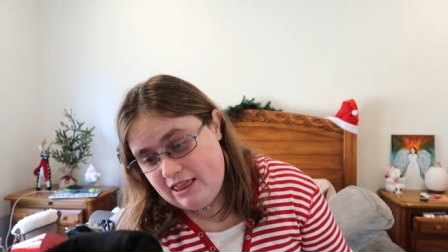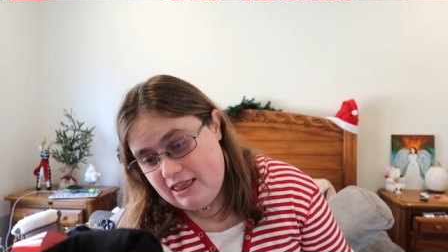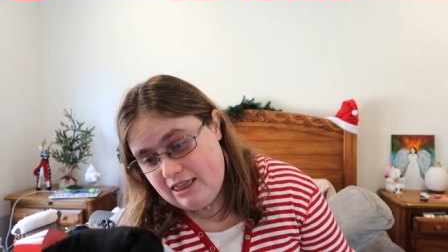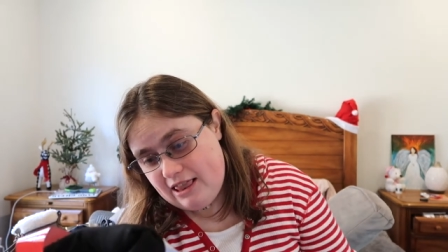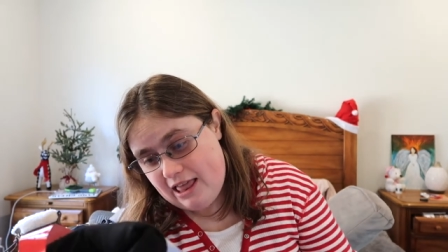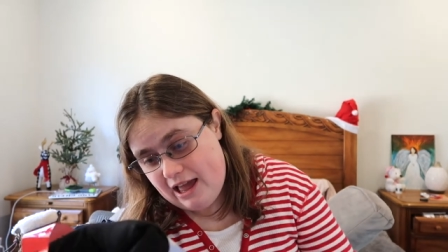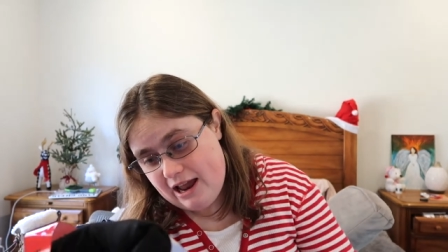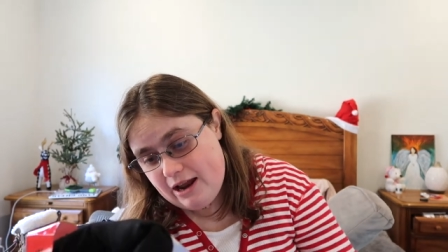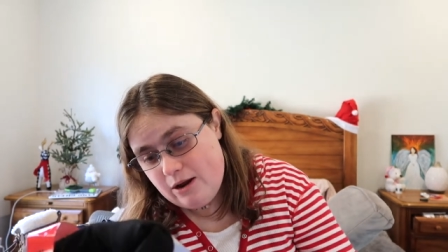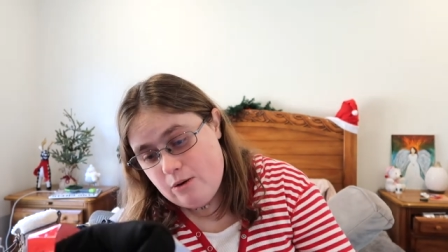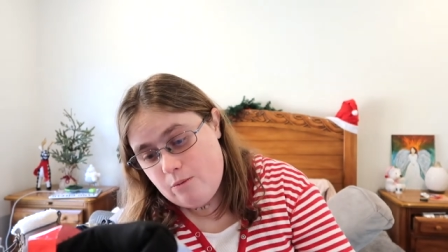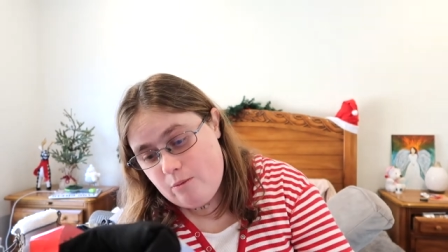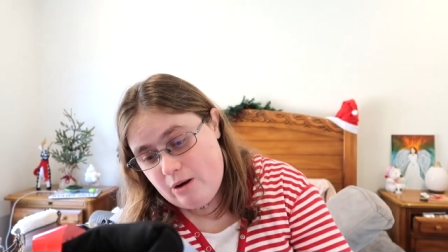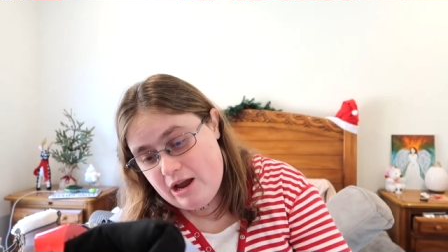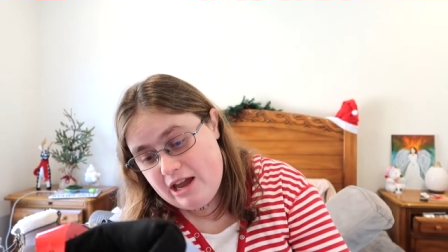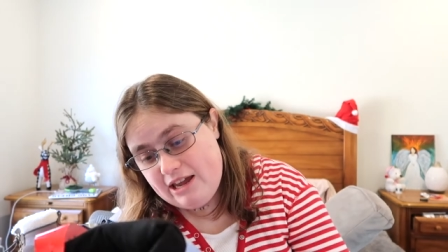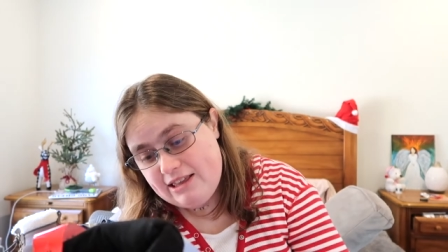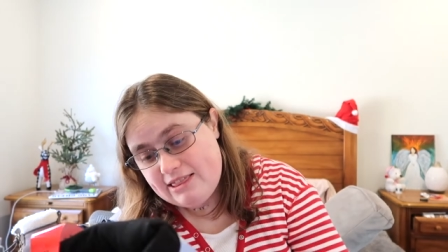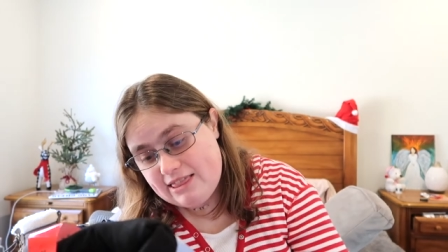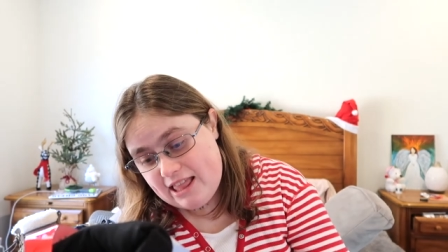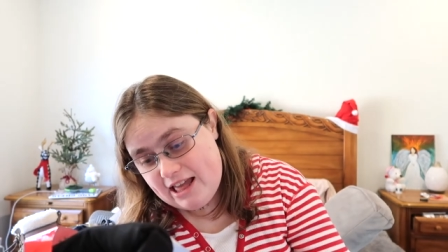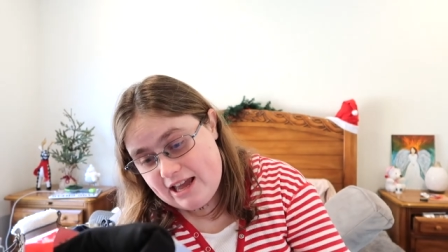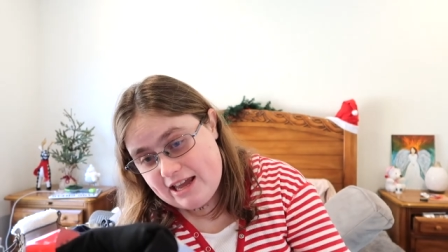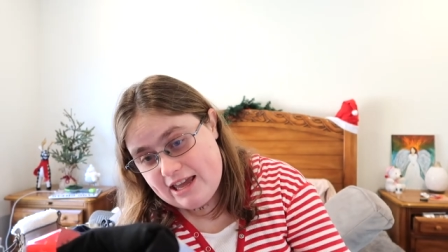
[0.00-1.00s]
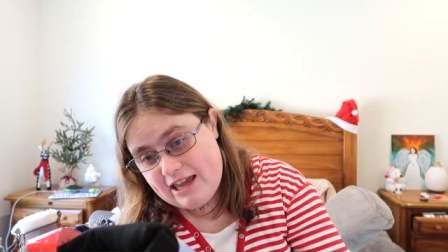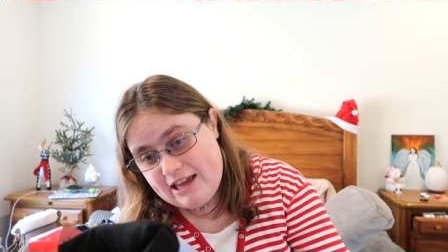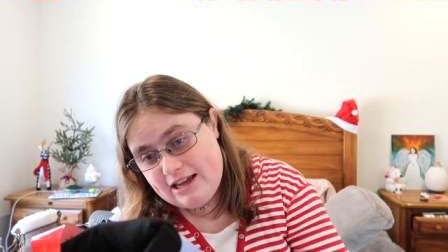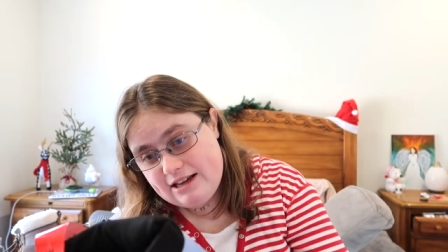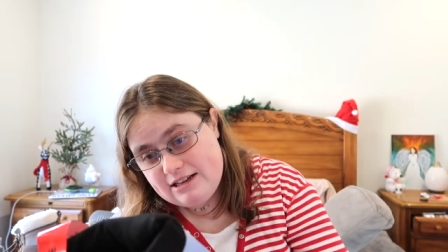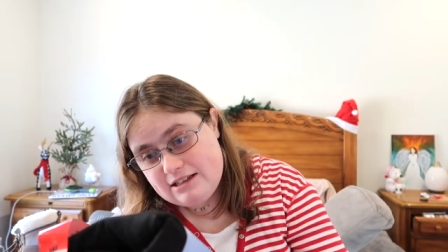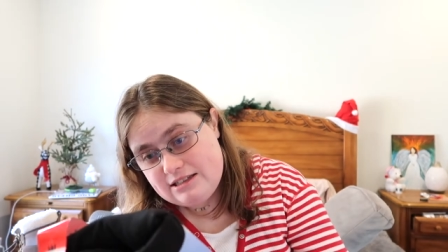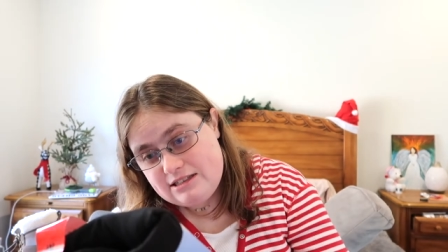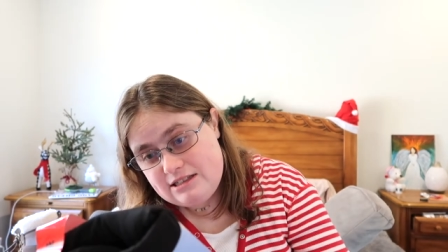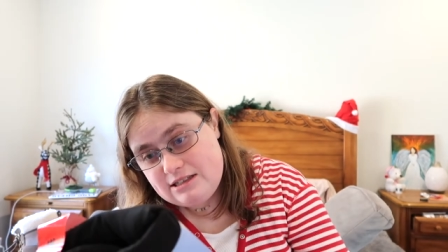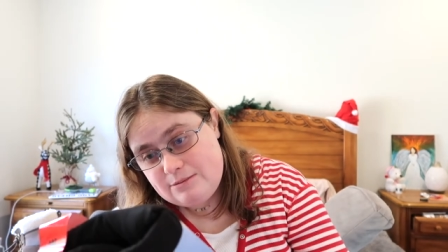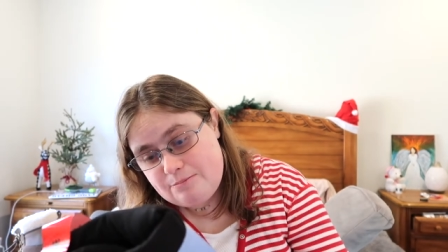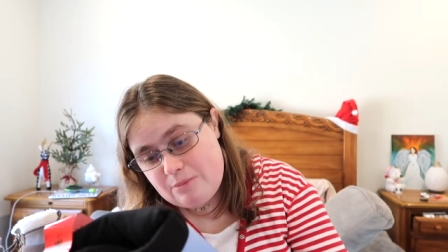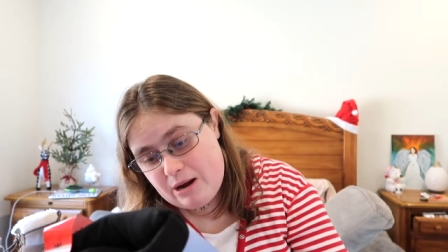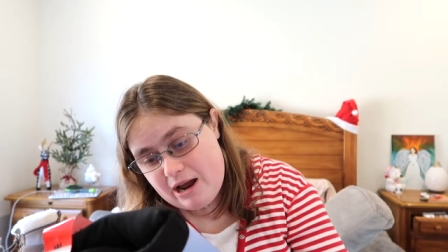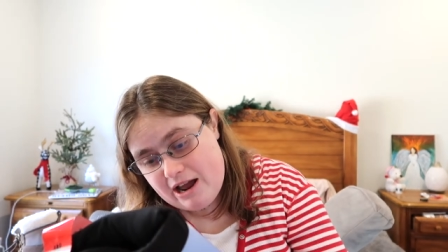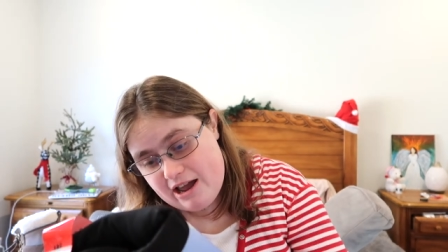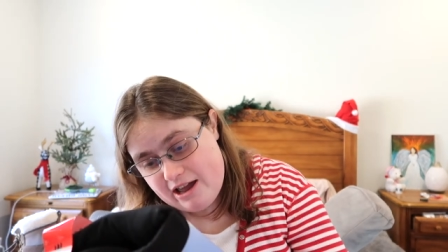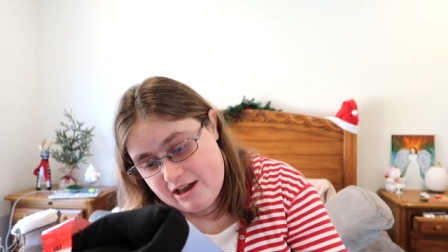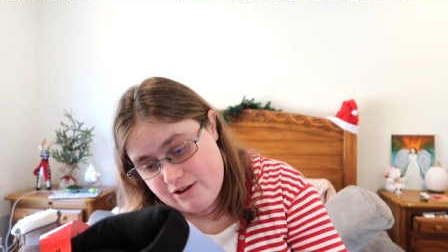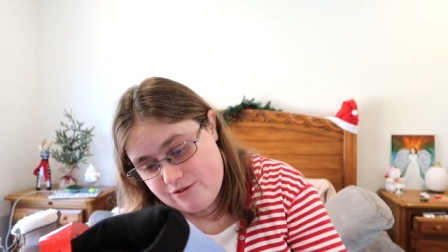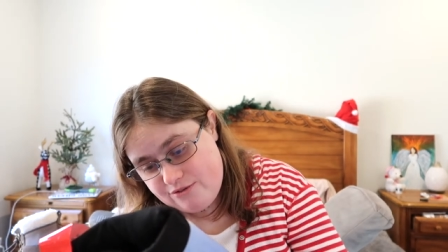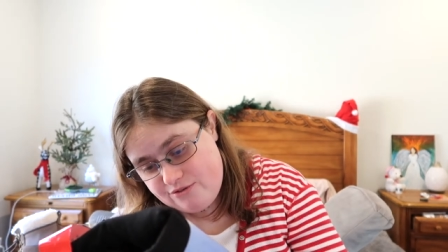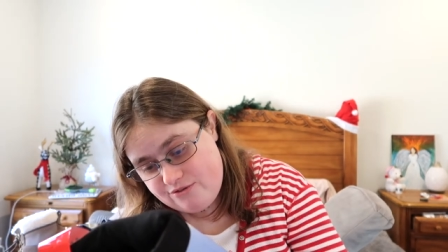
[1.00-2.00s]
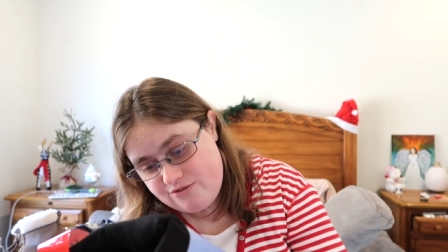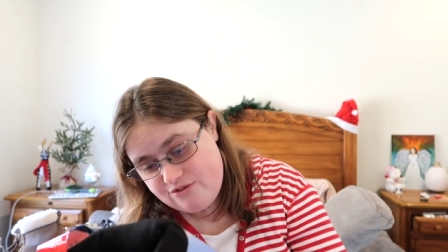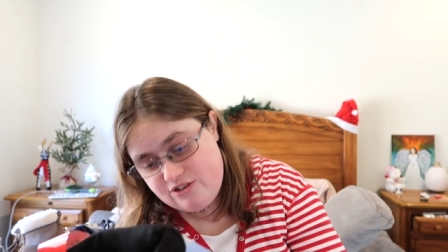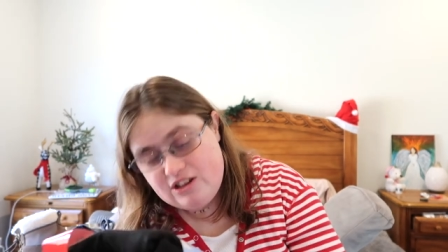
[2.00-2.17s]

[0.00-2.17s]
lightweight leggings by